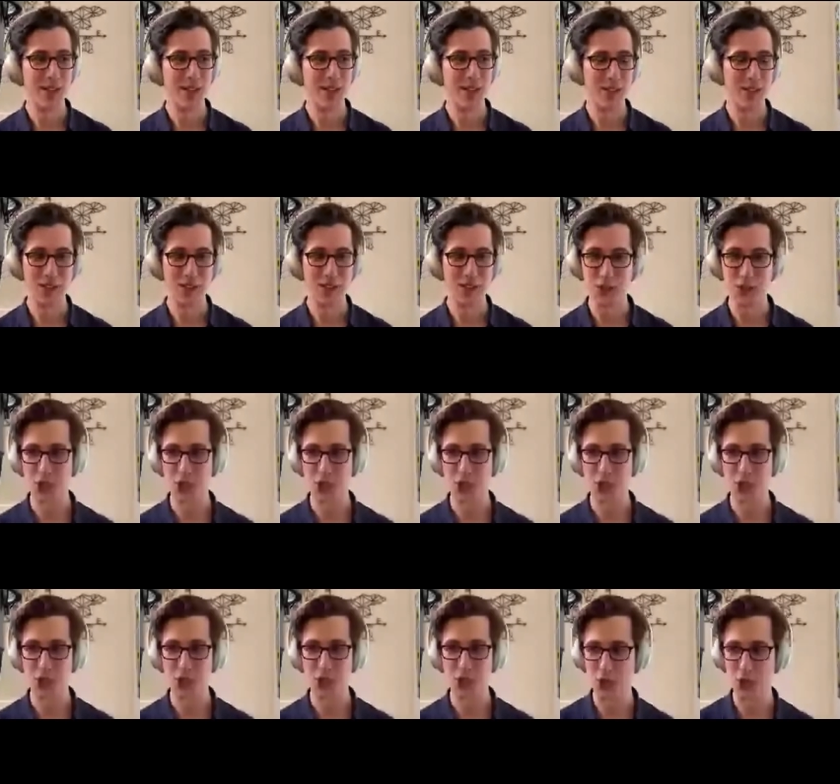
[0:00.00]
the
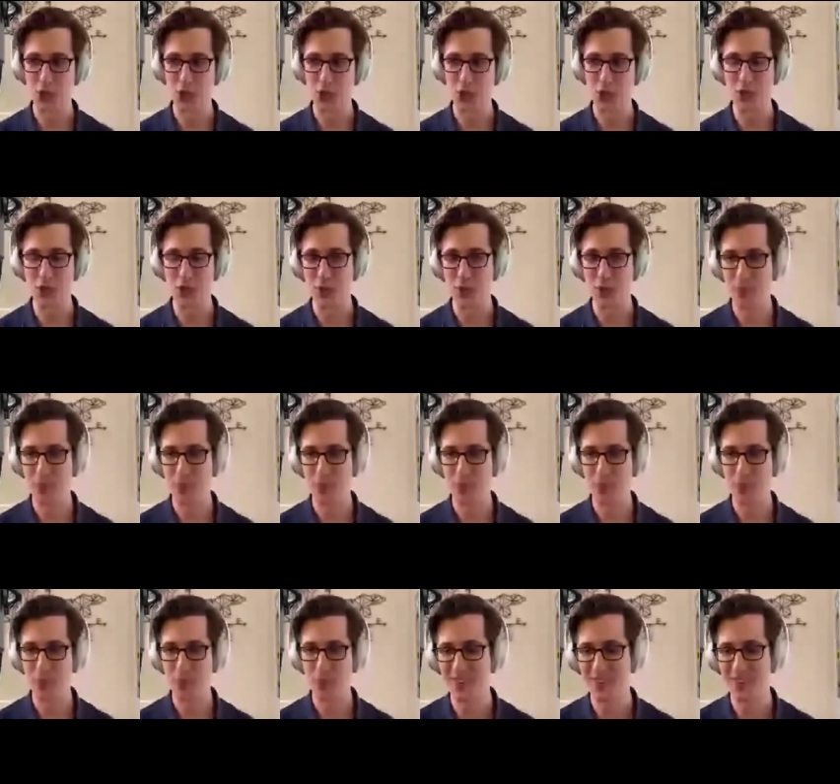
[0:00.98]
search will show you
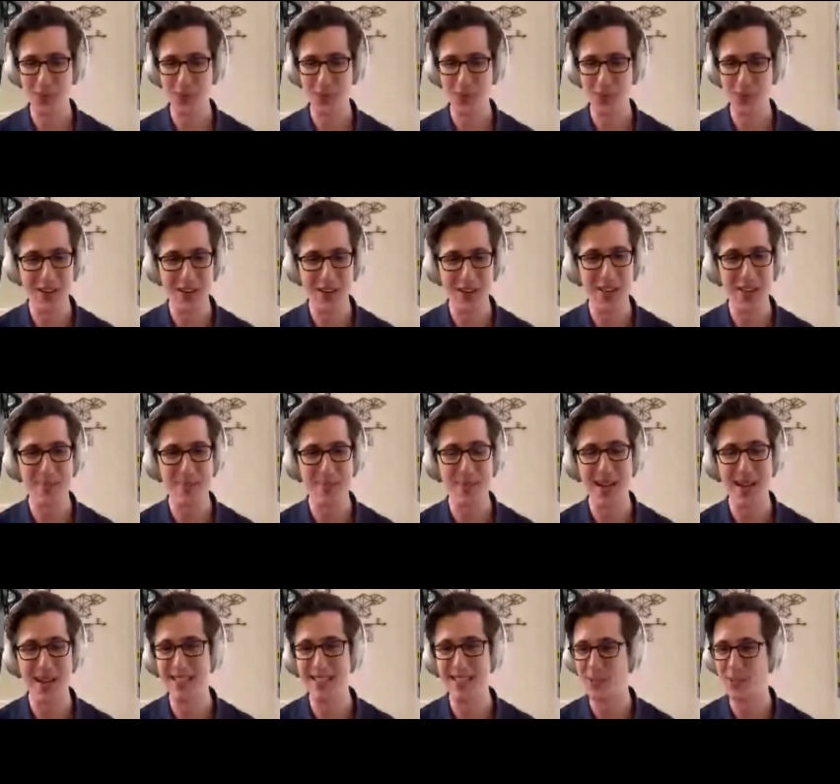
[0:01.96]
where that
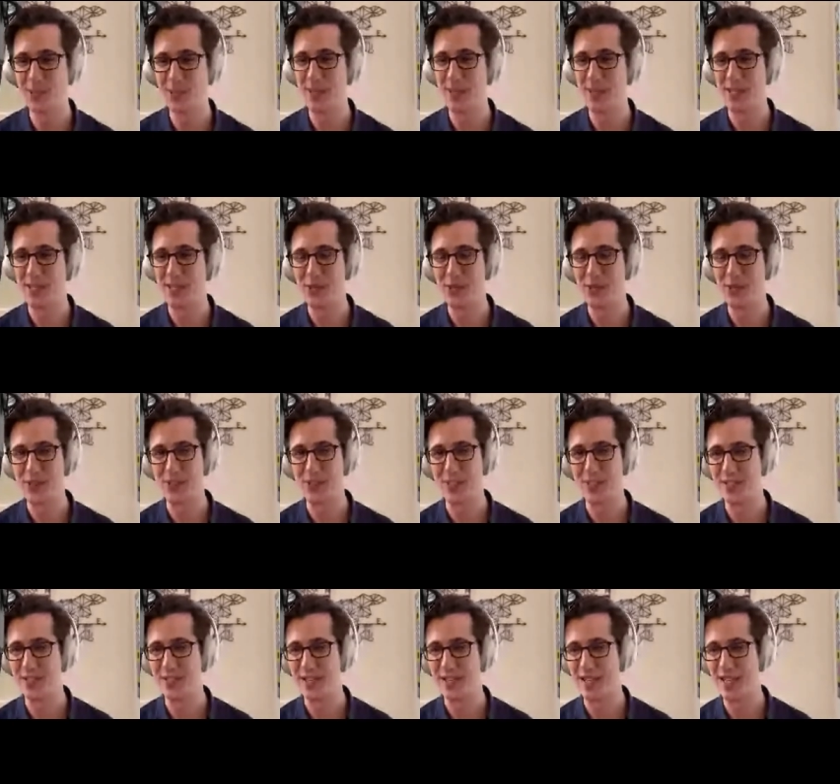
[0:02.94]
binding is being used
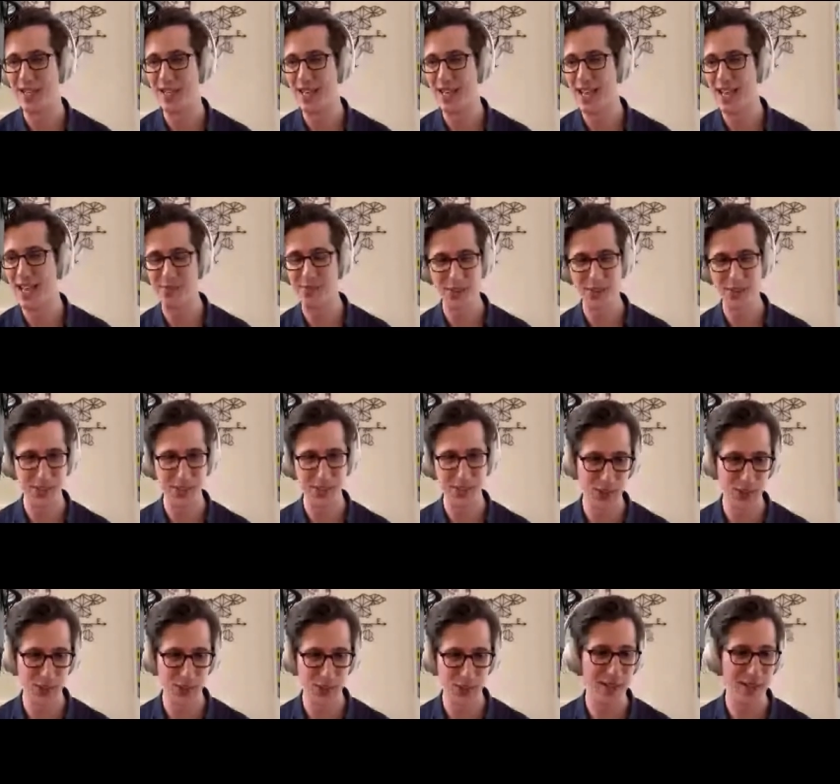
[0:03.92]
in every
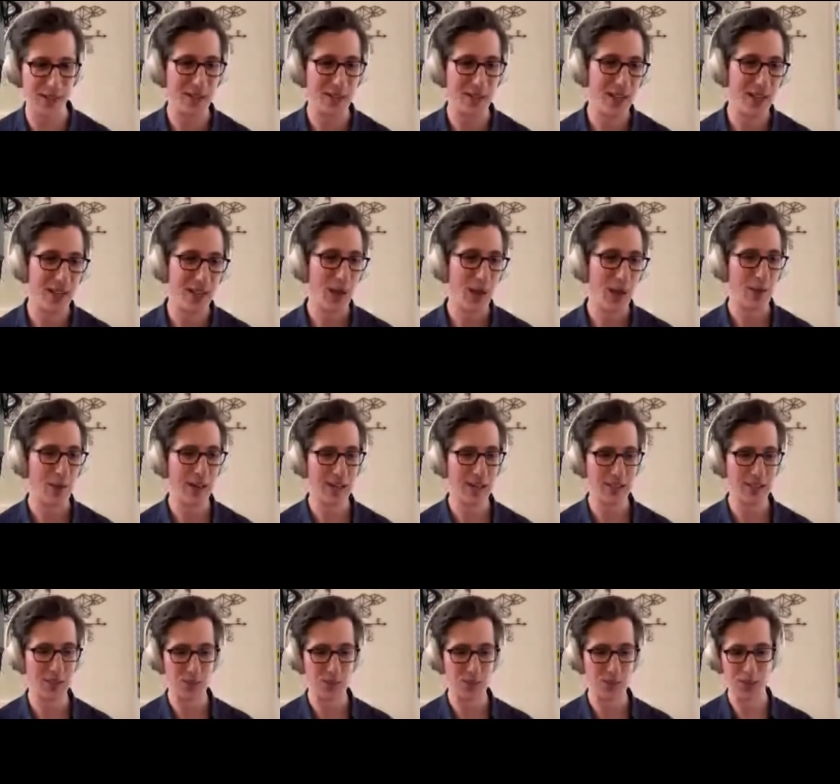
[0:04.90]
single file.
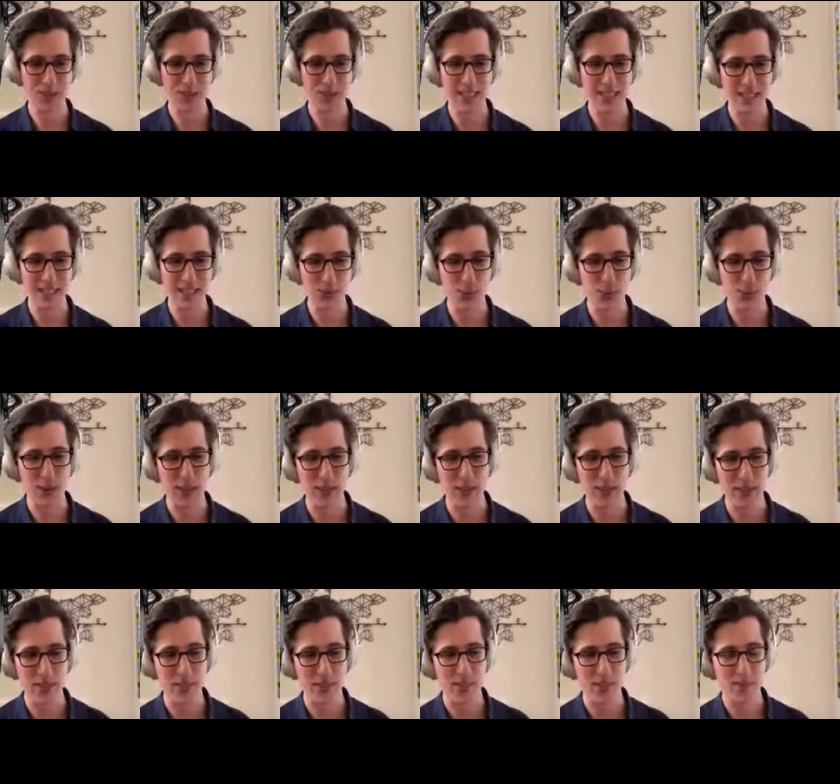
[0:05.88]
Whereas what's nice
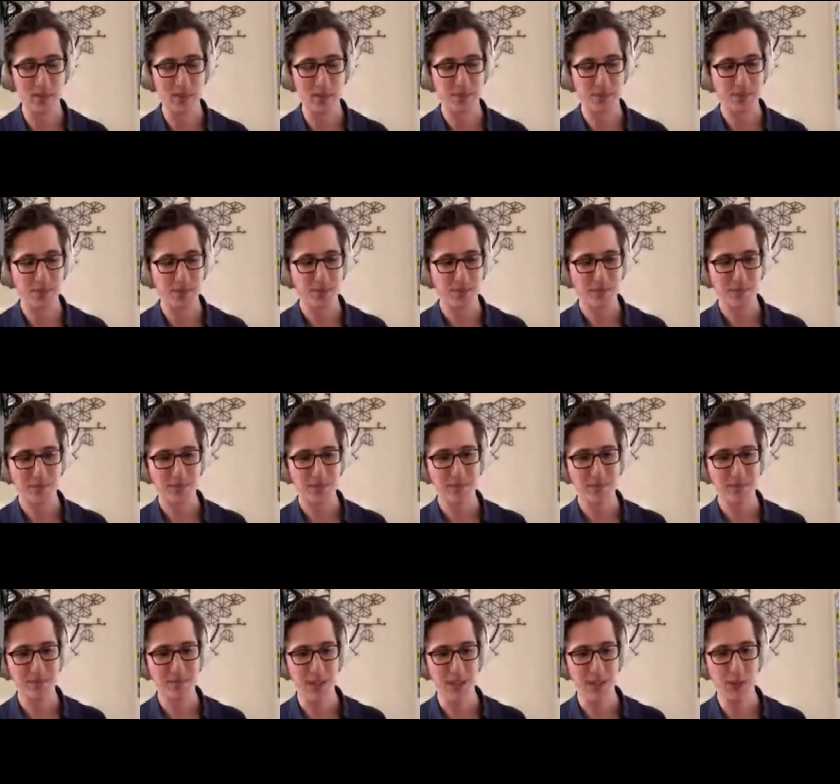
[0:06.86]
with
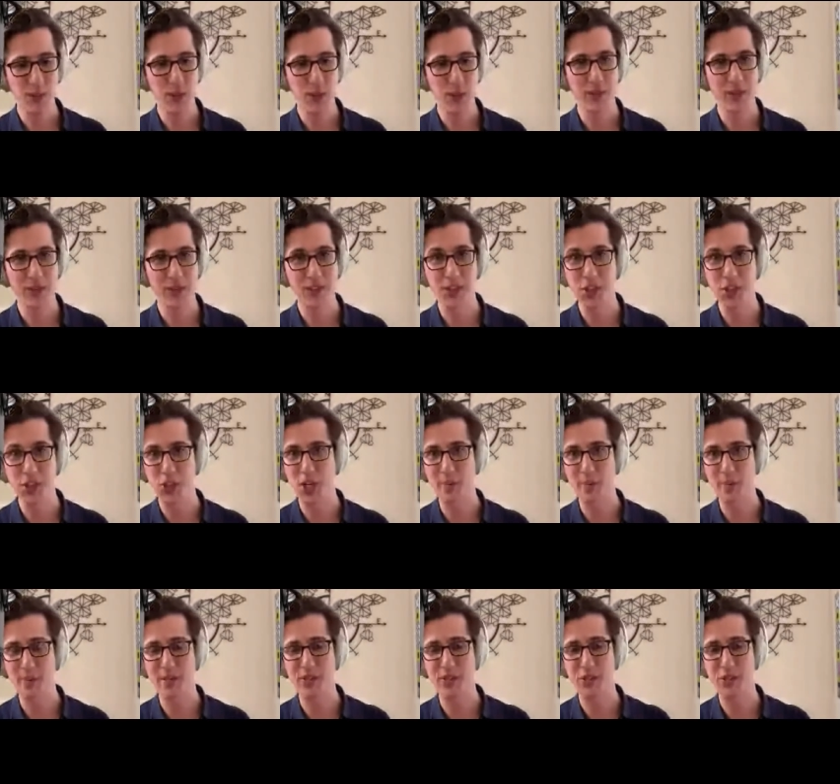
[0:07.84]
a C#
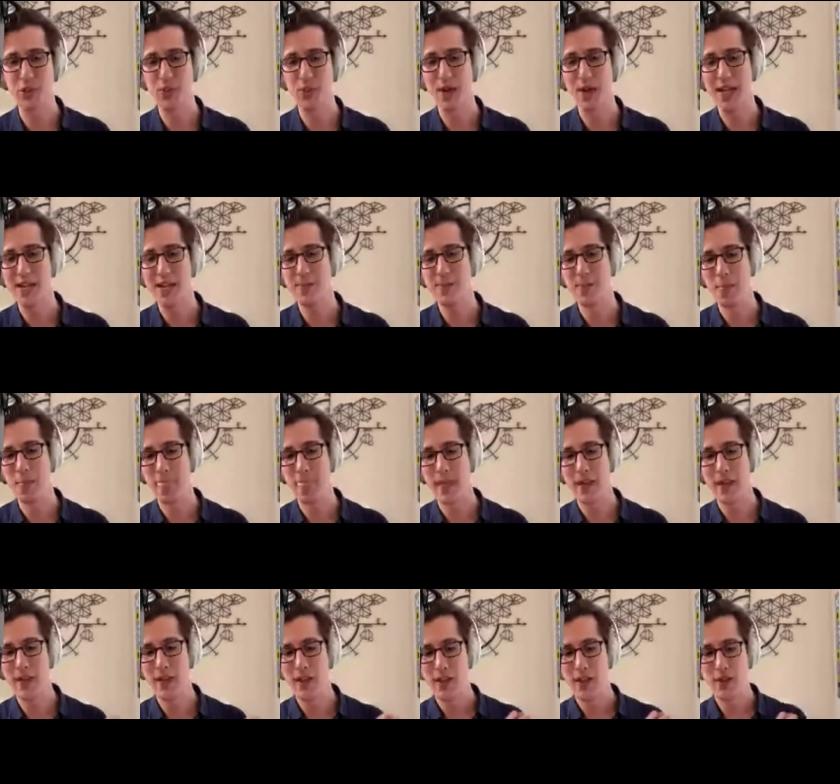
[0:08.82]
based UI,
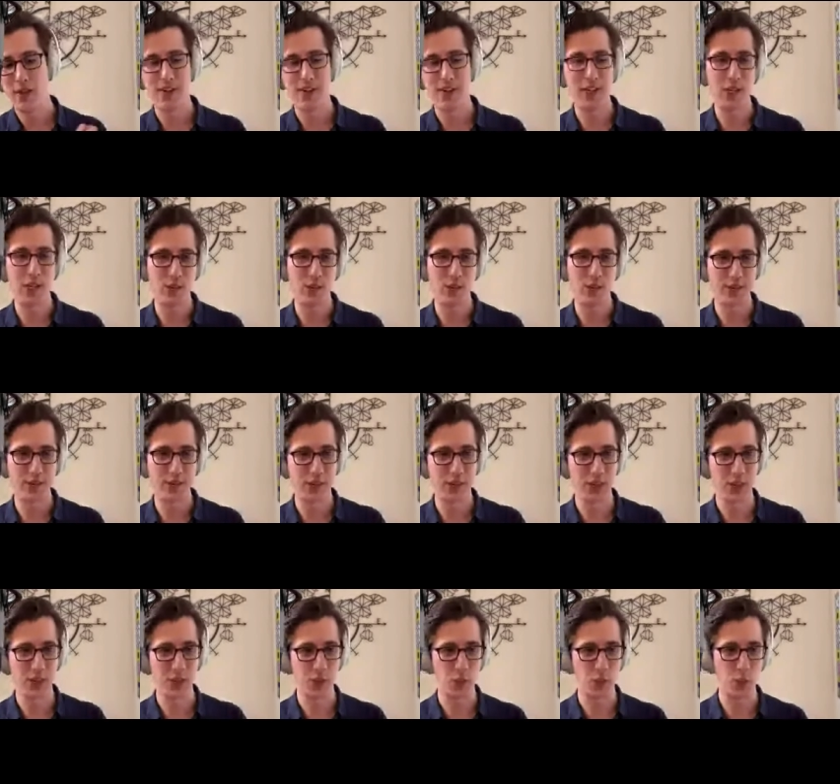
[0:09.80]
find all
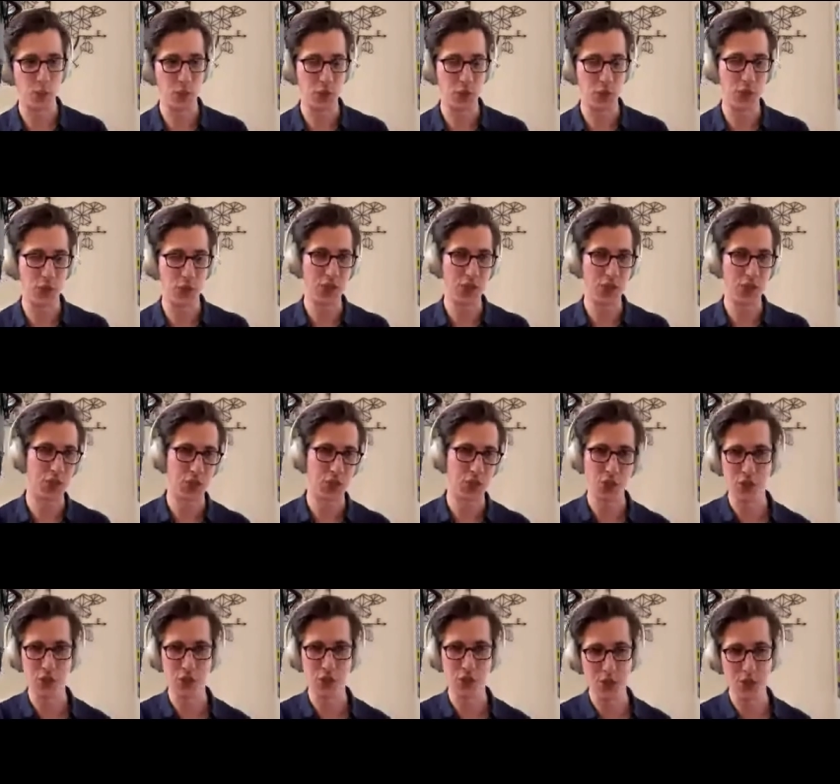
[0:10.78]
references will just
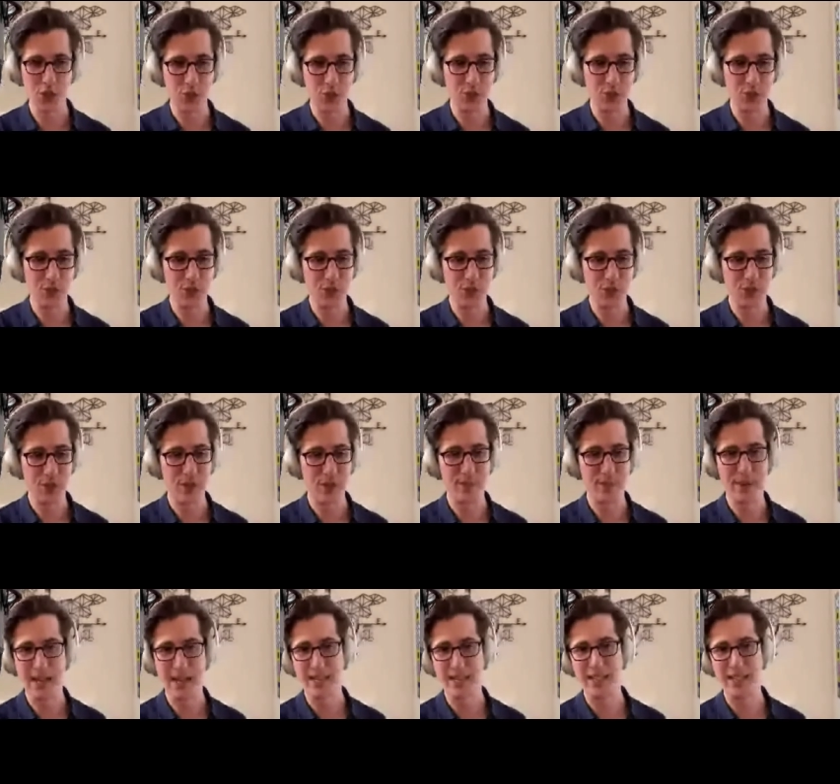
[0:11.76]
show you the
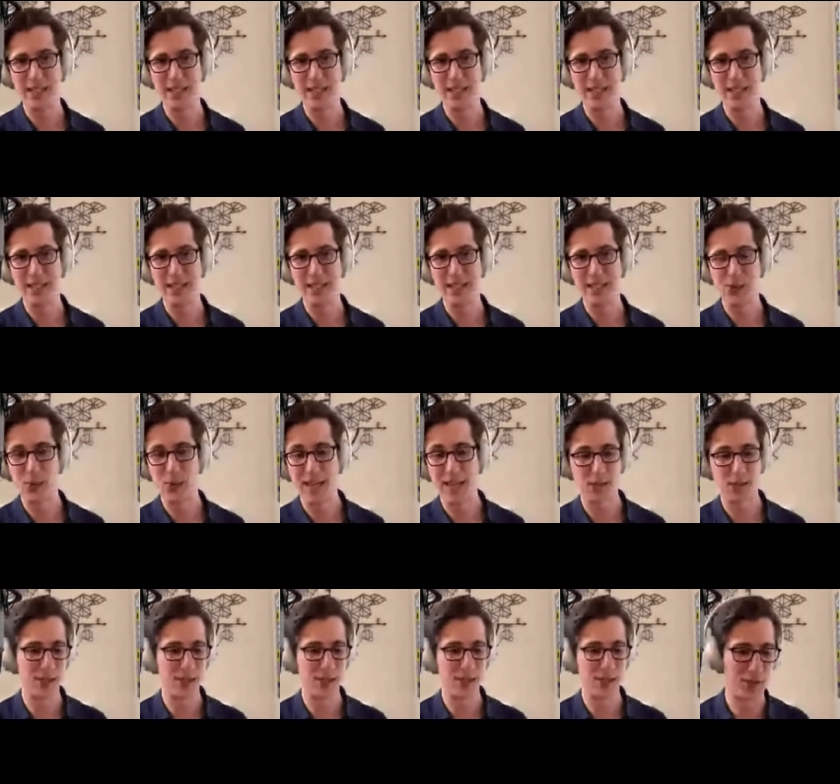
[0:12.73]
bindings for that
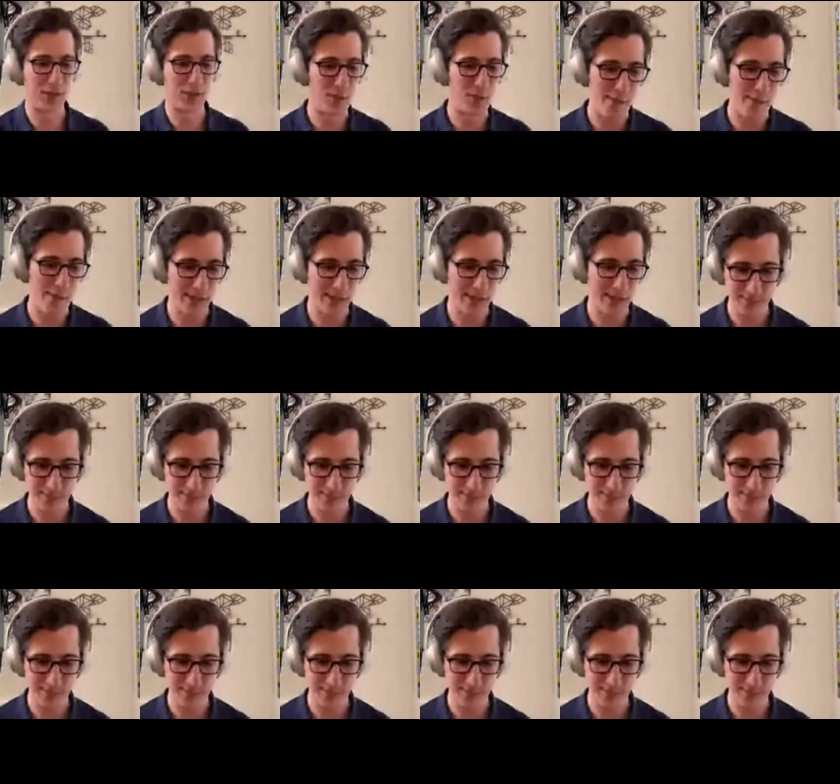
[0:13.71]
specific property.